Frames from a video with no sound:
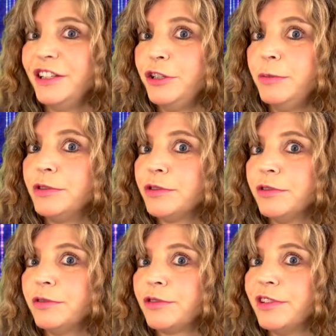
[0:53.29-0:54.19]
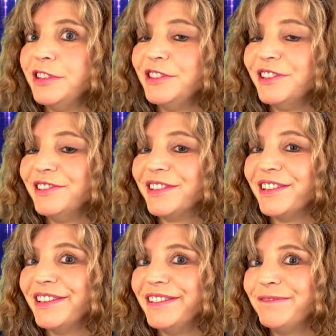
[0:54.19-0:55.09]
humans are a little crazy, aren't
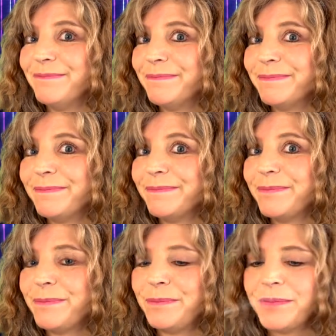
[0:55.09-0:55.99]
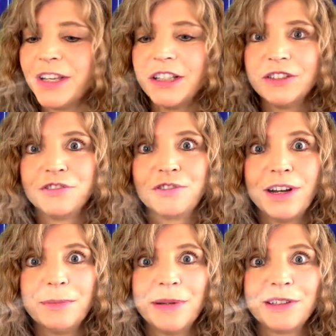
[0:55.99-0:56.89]
they? Just
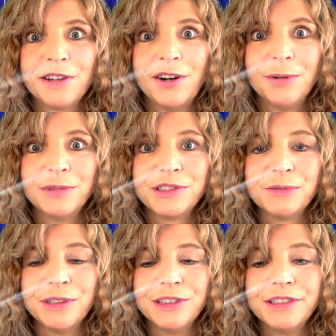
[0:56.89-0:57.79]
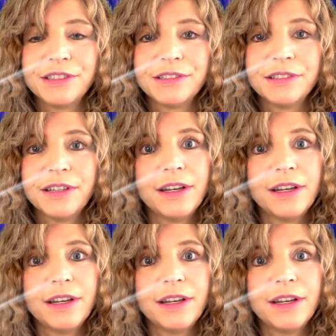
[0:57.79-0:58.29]
try to pick the harmless ones